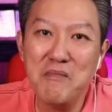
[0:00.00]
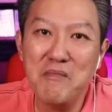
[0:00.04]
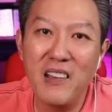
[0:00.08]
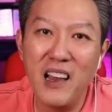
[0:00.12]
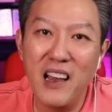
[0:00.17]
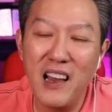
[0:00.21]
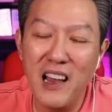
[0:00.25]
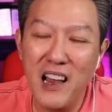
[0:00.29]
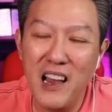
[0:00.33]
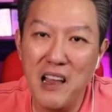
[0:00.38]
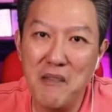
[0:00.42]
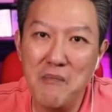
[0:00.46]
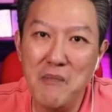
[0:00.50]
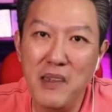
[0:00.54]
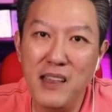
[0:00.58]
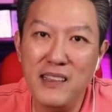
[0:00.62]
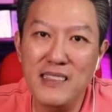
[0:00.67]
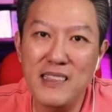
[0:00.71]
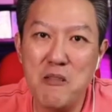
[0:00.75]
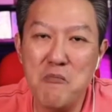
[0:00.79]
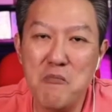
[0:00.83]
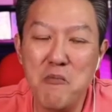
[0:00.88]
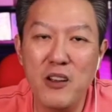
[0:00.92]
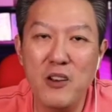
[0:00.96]
I meet
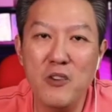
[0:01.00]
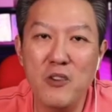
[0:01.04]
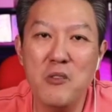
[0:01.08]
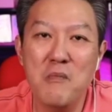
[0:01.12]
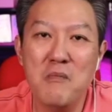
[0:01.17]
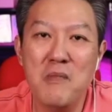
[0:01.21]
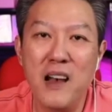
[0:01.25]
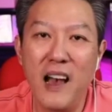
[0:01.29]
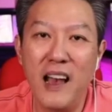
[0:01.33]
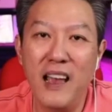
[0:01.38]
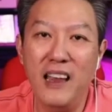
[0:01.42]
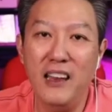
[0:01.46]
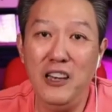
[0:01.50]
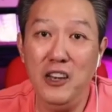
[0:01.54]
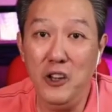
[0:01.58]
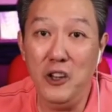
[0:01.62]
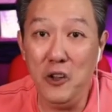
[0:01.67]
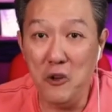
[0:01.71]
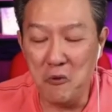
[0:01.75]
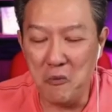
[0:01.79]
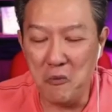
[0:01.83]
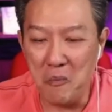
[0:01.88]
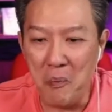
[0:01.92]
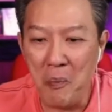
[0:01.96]
someone whom I
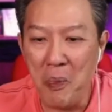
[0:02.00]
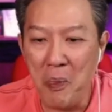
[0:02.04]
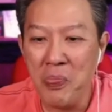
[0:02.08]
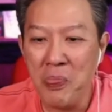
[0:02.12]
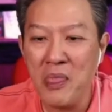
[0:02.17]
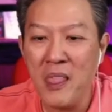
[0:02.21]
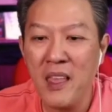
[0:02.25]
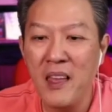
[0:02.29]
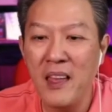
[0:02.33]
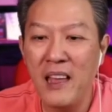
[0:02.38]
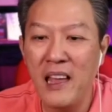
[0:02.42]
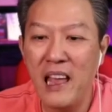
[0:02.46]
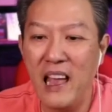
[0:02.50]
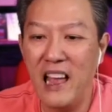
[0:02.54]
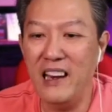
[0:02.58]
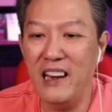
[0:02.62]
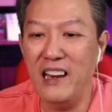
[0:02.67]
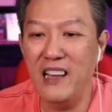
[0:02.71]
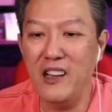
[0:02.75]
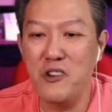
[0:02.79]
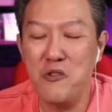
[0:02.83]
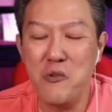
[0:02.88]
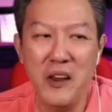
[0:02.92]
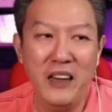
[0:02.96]
knew, an
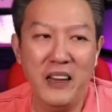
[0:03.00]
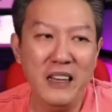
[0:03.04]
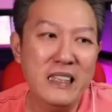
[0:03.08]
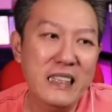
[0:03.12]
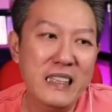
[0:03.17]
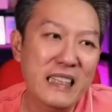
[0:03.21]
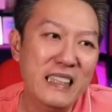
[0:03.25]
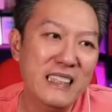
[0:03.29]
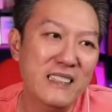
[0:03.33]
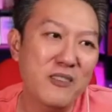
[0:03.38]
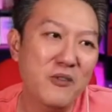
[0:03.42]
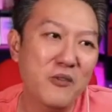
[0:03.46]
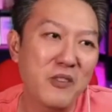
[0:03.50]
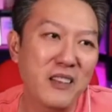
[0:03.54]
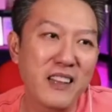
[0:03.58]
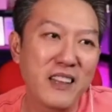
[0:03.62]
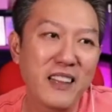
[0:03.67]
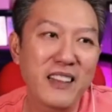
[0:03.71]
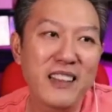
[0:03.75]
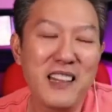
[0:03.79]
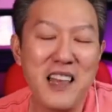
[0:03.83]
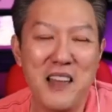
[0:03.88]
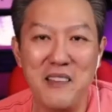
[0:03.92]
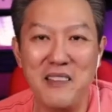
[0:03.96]
acquaintance.
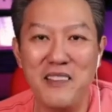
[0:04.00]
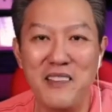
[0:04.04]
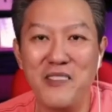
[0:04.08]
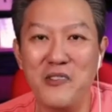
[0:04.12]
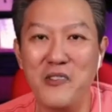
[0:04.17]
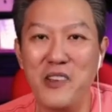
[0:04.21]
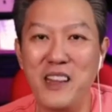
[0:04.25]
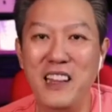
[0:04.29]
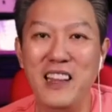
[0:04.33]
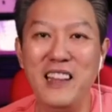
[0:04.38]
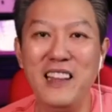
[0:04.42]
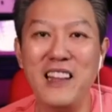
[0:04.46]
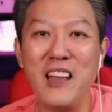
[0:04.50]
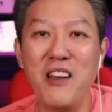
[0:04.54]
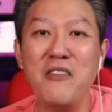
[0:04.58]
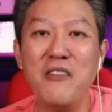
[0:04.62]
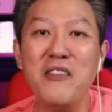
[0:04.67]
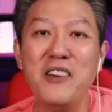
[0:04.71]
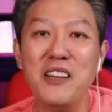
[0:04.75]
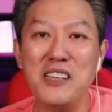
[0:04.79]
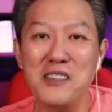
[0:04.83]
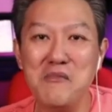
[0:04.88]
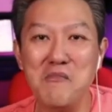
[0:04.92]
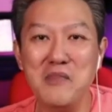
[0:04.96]
Within that
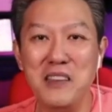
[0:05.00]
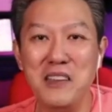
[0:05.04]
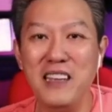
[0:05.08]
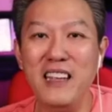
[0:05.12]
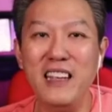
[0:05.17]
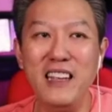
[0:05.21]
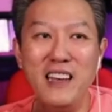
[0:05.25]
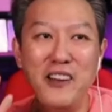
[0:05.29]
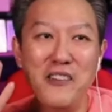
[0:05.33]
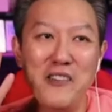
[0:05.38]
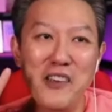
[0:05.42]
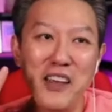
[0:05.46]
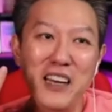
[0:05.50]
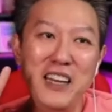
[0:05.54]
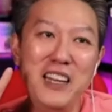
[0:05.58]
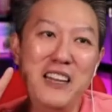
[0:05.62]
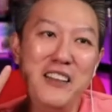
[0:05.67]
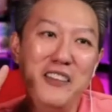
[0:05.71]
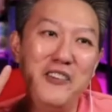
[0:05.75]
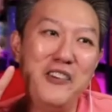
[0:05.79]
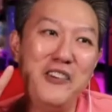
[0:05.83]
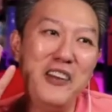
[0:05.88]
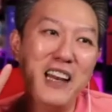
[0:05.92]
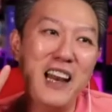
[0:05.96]
first minute, already
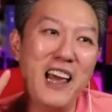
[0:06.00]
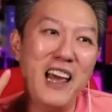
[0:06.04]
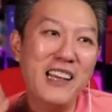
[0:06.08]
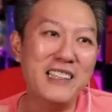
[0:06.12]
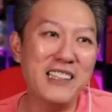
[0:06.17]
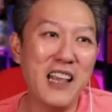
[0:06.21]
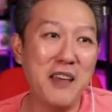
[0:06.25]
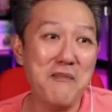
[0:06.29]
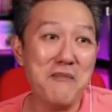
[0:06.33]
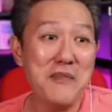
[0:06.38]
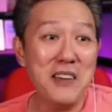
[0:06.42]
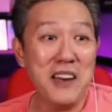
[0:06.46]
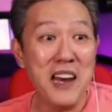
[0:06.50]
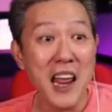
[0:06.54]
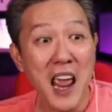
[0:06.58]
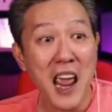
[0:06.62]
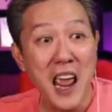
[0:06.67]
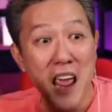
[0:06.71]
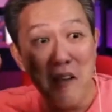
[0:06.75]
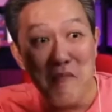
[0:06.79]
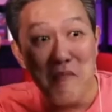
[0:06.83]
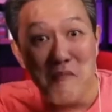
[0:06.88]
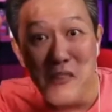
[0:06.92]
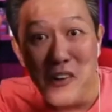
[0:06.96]
3 lies happen.
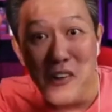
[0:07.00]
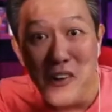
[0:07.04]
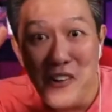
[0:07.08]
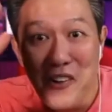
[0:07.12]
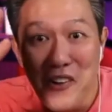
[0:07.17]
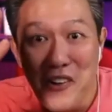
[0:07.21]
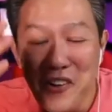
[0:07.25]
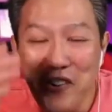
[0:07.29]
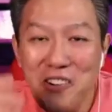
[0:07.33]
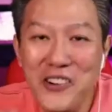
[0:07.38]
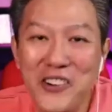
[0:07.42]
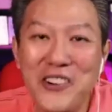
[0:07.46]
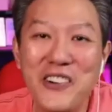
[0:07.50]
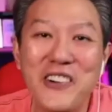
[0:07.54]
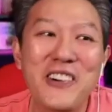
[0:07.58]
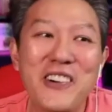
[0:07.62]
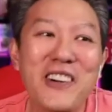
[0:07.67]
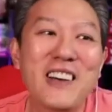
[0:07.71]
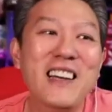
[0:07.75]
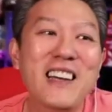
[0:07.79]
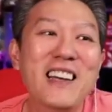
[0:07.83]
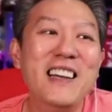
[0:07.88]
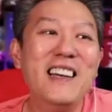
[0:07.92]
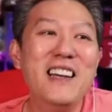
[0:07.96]
Hey, bro,
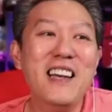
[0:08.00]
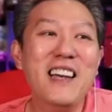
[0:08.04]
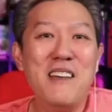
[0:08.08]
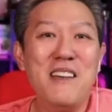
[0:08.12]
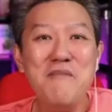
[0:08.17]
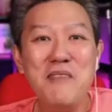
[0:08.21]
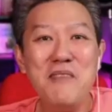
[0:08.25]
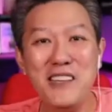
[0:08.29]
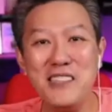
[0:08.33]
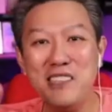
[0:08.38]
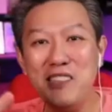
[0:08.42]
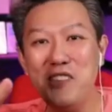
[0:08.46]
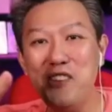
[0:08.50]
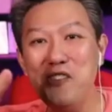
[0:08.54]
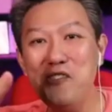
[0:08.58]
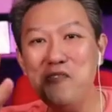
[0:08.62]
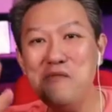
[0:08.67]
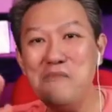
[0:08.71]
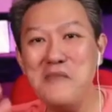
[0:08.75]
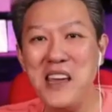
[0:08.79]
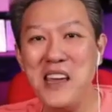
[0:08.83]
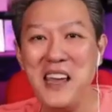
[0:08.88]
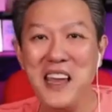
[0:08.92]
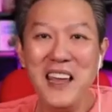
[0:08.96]
missed you,
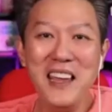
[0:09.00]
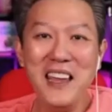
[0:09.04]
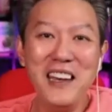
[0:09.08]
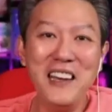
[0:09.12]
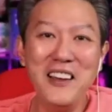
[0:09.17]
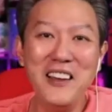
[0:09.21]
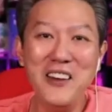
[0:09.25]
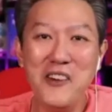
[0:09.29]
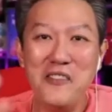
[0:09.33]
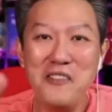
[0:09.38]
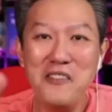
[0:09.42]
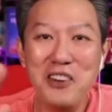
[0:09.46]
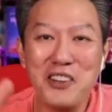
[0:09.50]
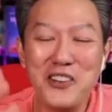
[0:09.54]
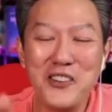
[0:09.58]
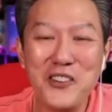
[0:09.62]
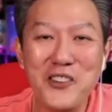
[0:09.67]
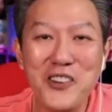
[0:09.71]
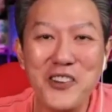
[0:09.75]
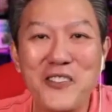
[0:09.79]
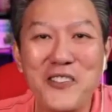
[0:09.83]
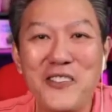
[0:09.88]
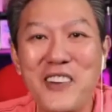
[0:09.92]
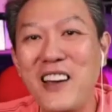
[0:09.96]
man. I hope you're
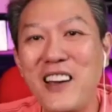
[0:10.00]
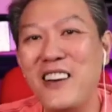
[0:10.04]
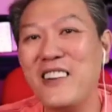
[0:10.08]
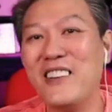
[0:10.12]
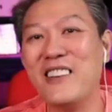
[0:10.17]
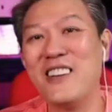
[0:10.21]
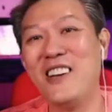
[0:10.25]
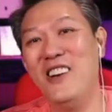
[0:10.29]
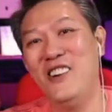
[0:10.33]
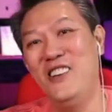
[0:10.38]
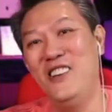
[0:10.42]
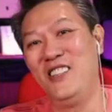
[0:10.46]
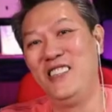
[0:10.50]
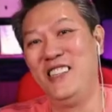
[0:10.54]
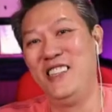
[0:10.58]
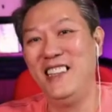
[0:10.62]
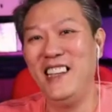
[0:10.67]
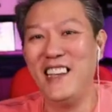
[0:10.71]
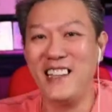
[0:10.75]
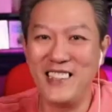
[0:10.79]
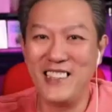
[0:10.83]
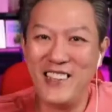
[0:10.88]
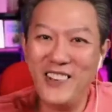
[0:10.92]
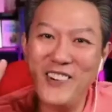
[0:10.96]
doing well. Gosh,
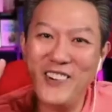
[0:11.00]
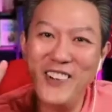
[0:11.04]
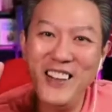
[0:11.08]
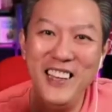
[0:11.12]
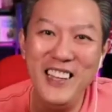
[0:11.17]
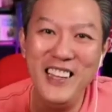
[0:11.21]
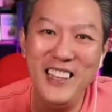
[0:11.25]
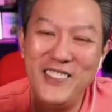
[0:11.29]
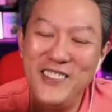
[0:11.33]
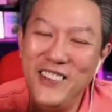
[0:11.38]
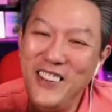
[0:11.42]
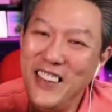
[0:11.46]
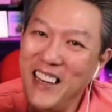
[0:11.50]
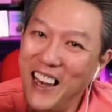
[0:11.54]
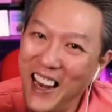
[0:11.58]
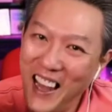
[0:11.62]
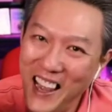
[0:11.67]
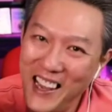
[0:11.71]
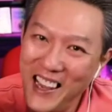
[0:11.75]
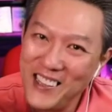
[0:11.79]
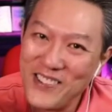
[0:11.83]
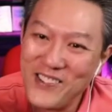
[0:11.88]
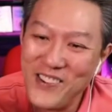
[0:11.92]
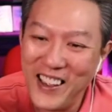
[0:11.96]
that's already 3
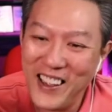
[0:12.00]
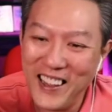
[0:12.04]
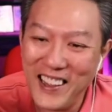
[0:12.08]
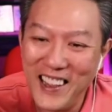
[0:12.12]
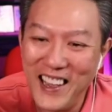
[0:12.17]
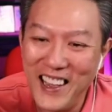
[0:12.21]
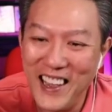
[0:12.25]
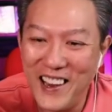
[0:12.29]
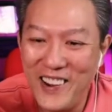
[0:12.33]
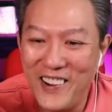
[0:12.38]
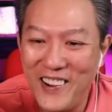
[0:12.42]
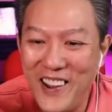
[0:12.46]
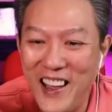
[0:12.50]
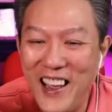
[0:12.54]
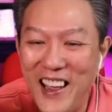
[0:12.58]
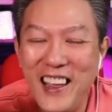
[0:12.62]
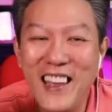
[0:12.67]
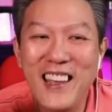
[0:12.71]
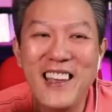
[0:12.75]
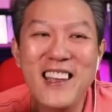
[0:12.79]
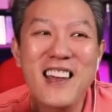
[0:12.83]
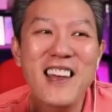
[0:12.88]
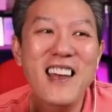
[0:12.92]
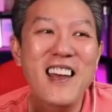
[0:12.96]
lies right there, right?
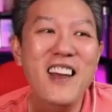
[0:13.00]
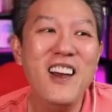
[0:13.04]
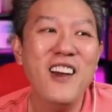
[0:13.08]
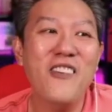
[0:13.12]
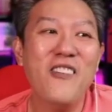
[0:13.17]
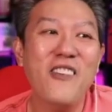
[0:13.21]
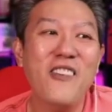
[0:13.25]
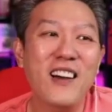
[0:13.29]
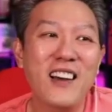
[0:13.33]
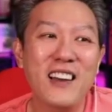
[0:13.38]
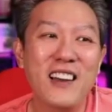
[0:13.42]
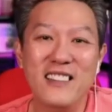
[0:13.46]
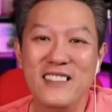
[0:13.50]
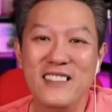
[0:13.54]
What?